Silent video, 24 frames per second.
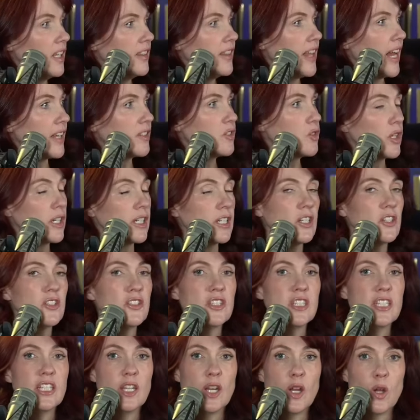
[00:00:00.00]
That's right, because,
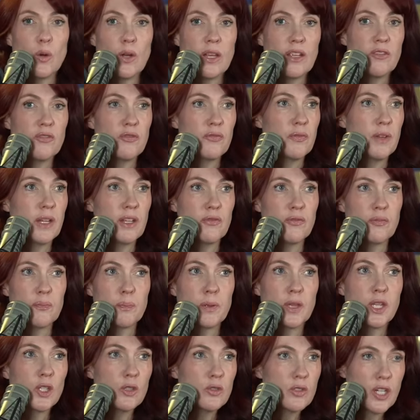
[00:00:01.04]
you know, if
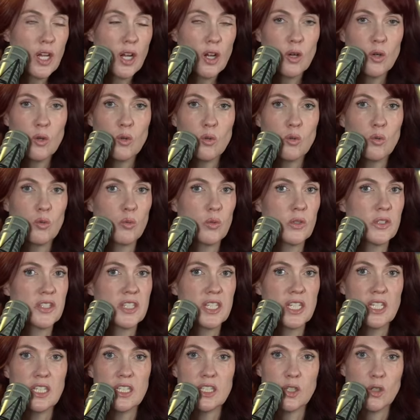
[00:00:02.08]
Pluto was
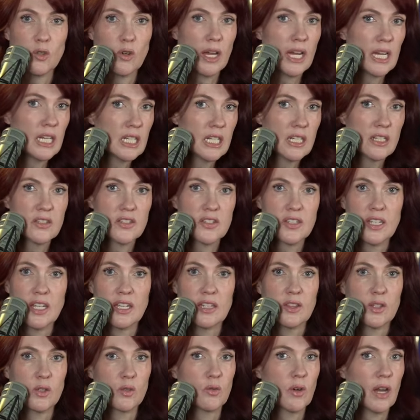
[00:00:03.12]
in Uranus
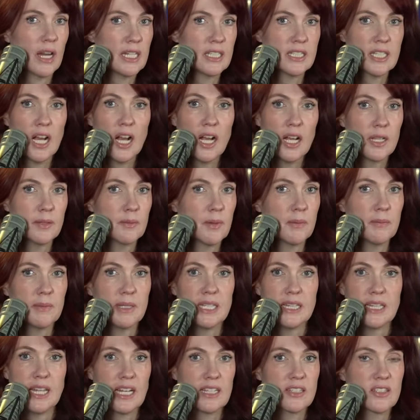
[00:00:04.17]
at the right time, I
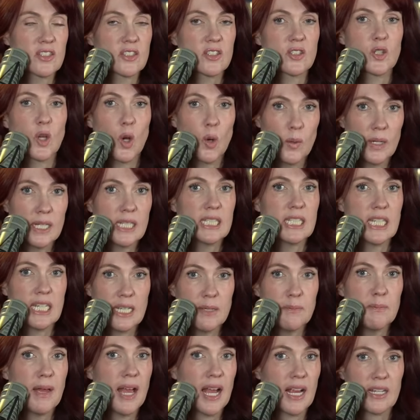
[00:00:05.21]
mean, that's going to
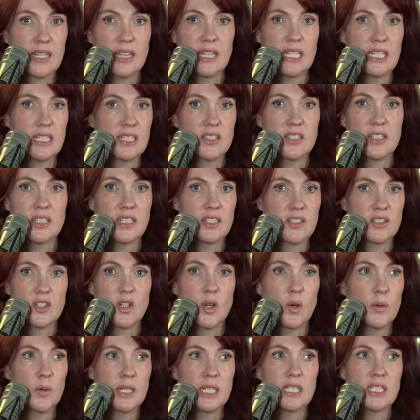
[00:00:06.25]
impact things, and it's
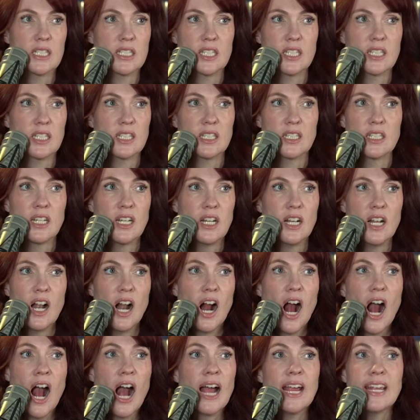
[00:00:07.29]
going to...
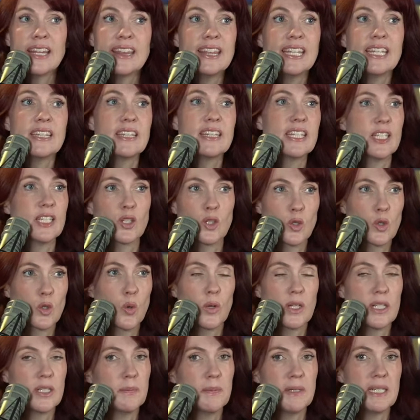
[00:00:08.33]
I think that you're
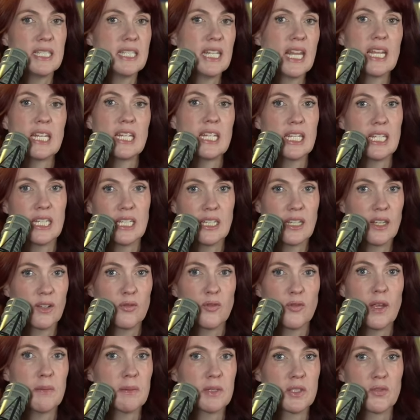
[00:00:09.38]
going to be dating a
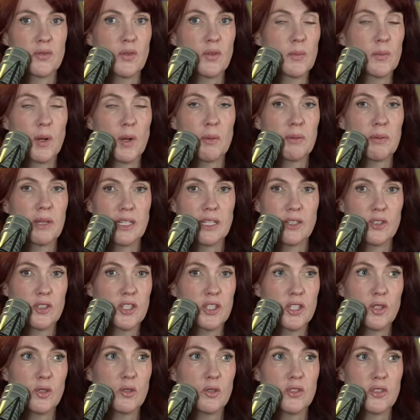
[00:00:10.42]
famous football player
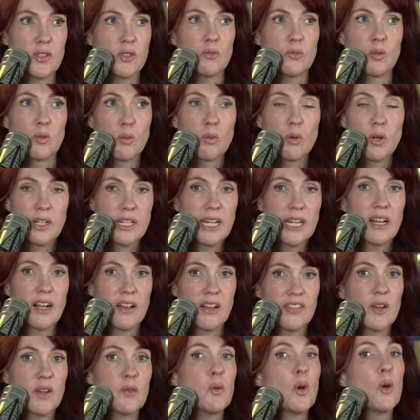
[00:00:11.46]
too soon. We're working on
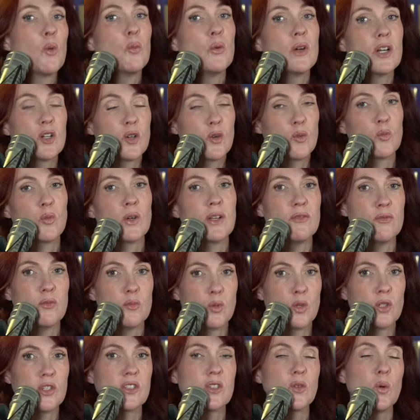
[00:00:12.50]
that. Well,
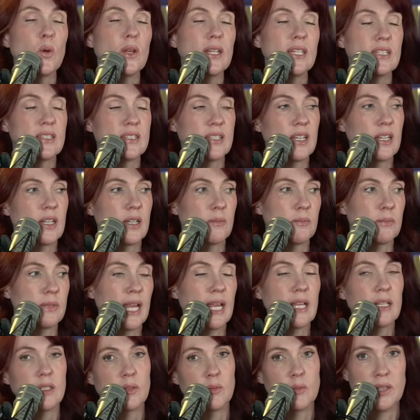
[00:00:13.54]
we're going to set up
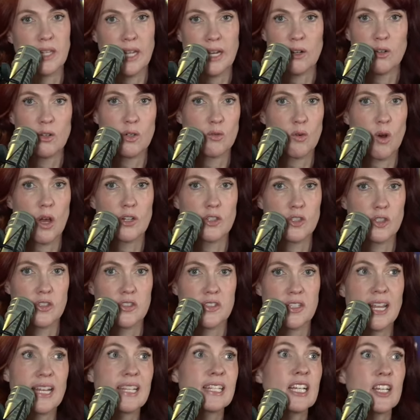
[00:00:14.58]
Caitlin with Aaron Rodgers,
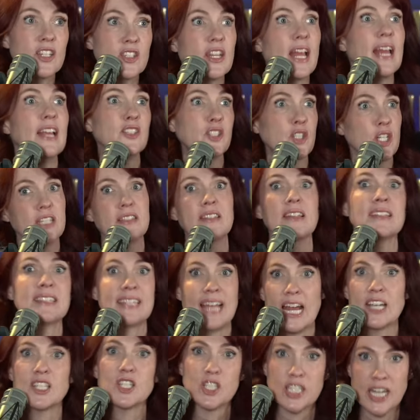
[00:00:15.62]
and she's a
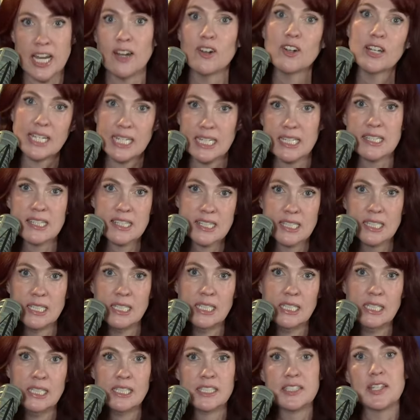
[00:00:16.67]
Sagittarius,
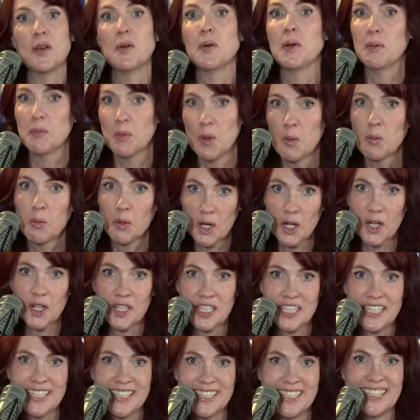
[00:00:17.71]
so it will
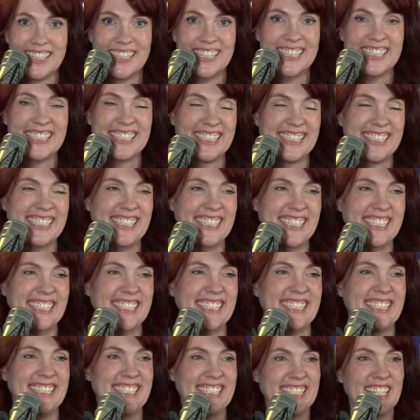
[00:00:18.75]
work.
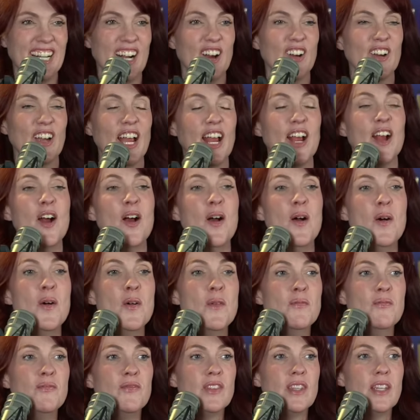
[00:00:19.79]
Okay.
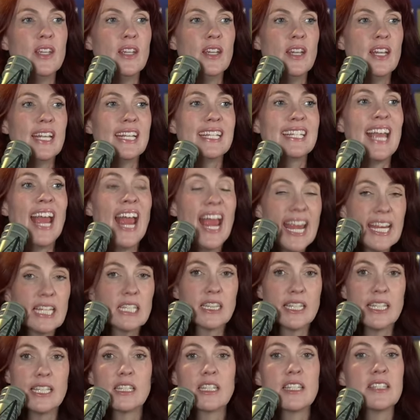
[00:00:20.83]

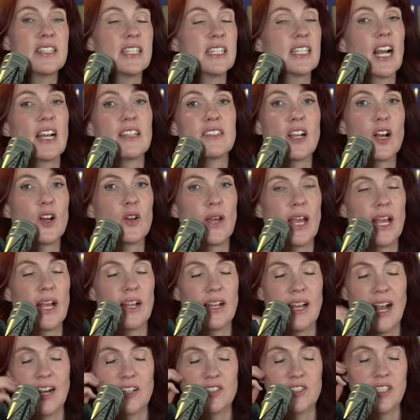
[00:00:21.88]
Caitlin, listen, guys, okay,
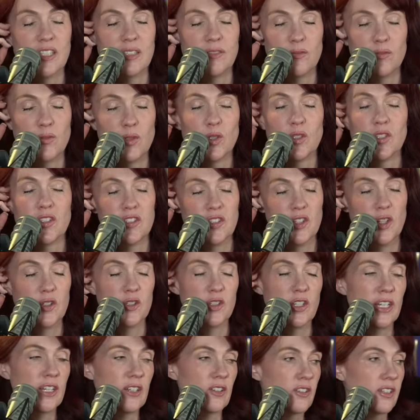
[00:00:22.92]
actually, full disclosure,
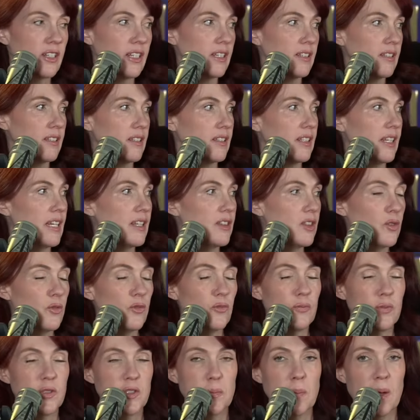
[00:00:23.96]
here, hit the
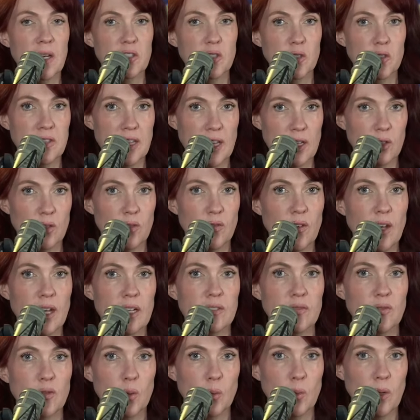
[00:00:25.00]
special sound effect
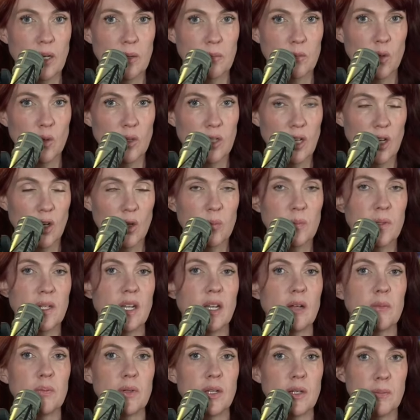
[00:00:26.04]
for when I'm going to open
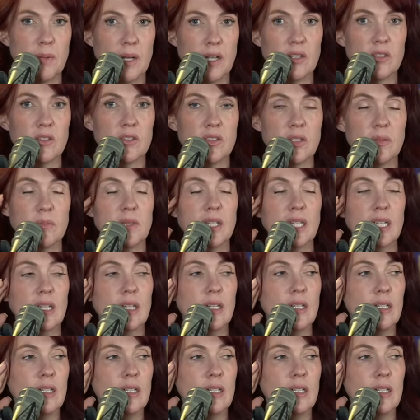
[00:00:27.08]
up about something.